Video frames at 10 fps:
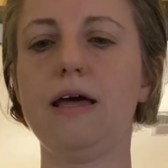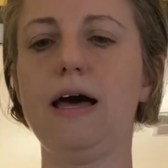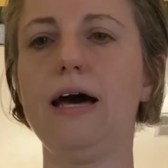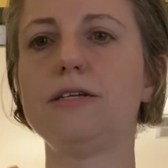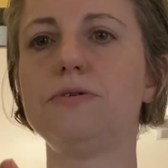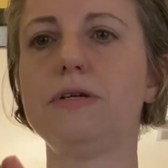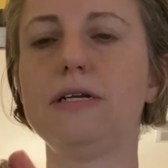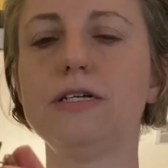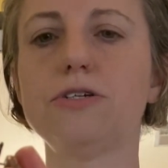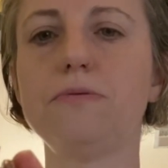I do an
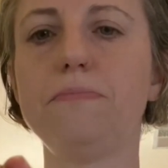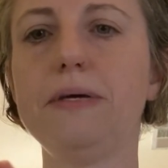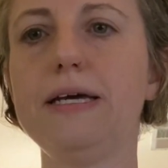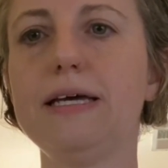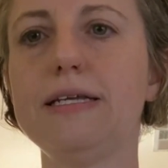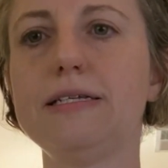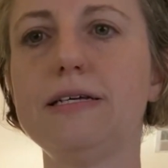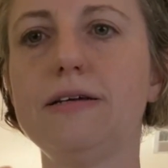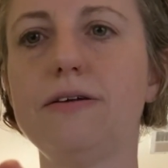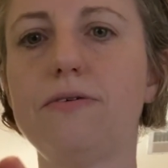initial bend
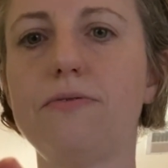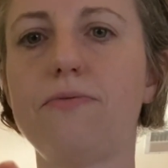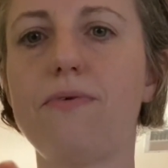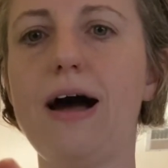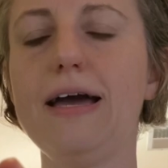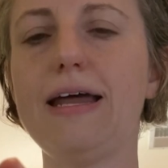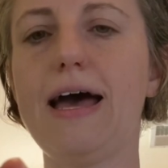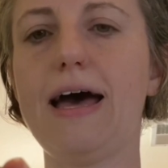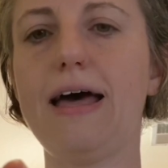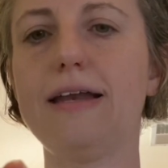right
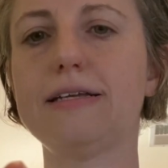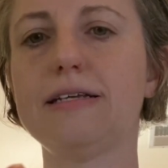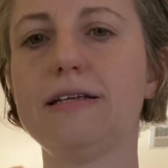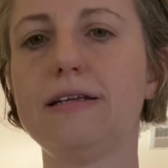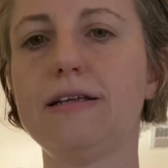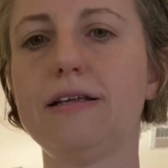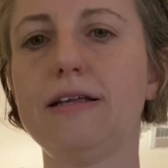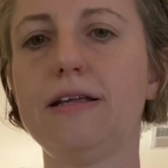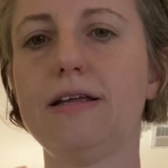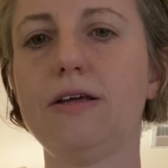at
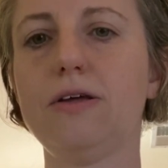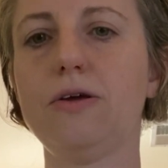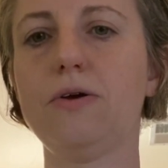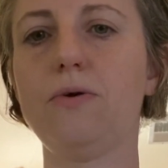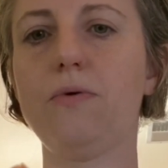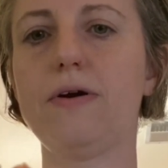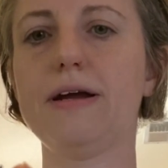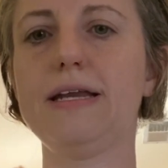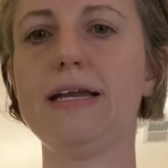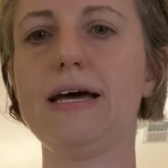where it
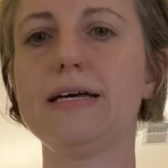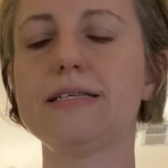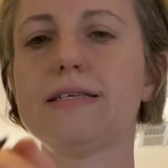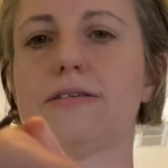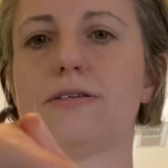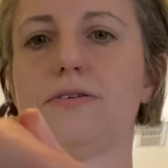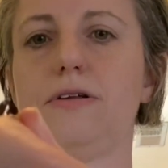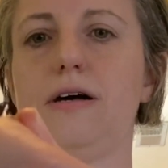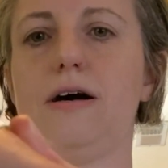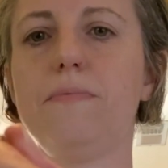connects. So it's a
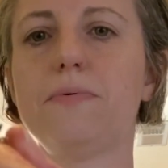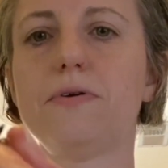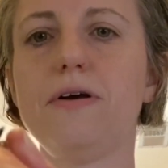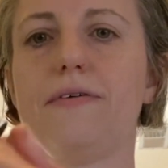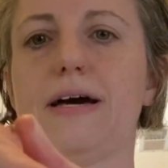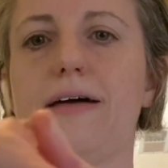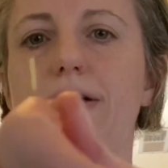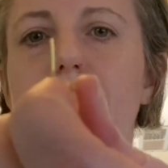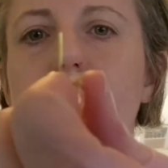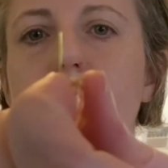little upward. You'll have a kind of
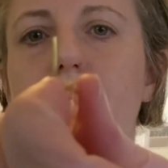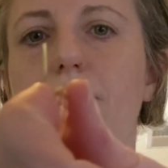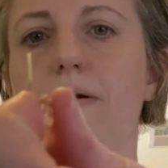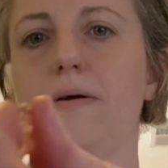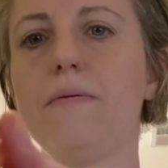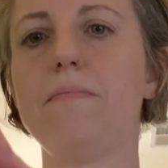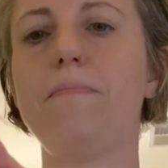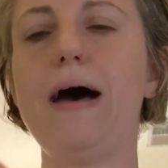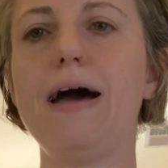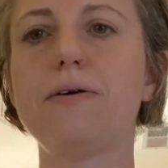like a
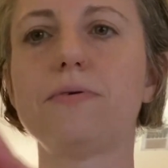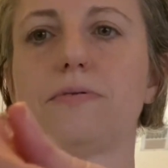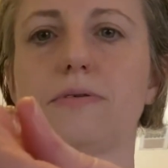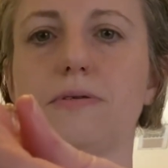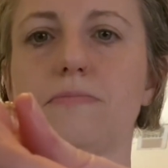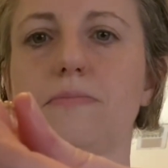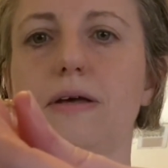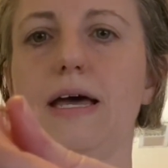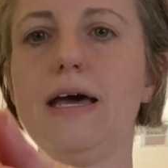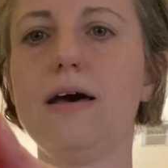backwards
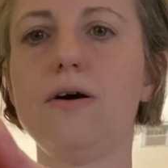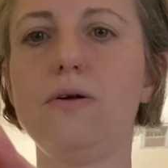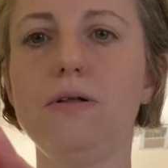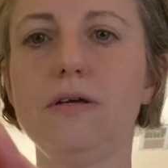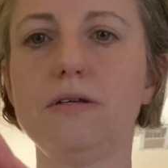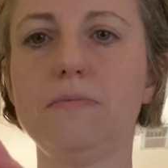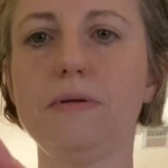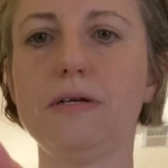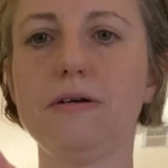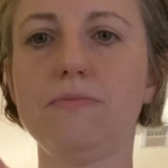L,
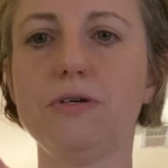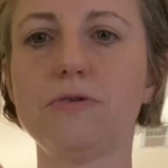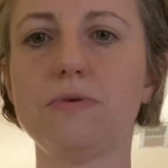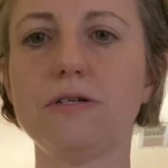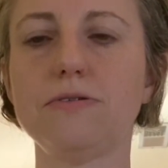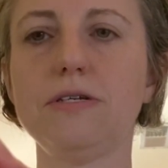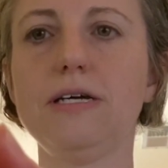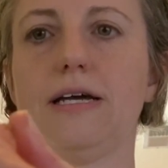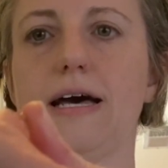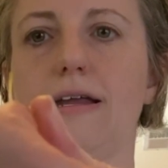depending on which way you're
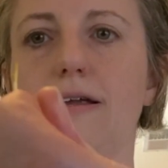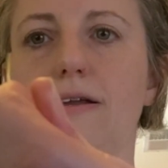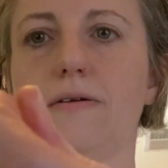looking at it.